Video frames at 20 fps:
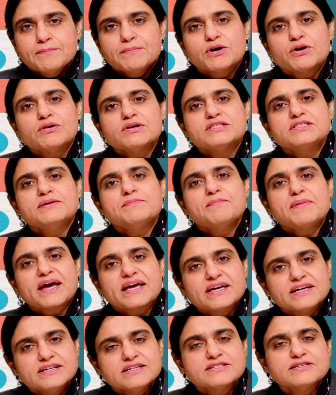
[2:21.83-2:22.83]
because the
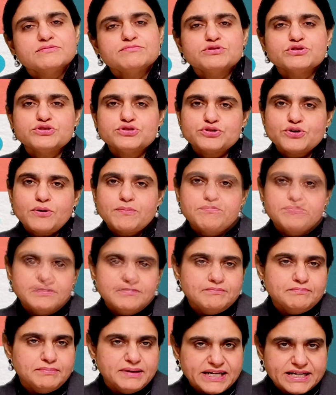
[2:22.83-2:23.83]
mechanism to stop
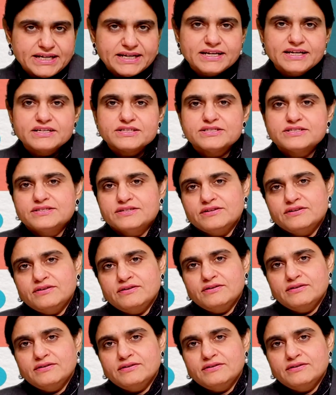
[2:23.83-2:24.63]
bleeding is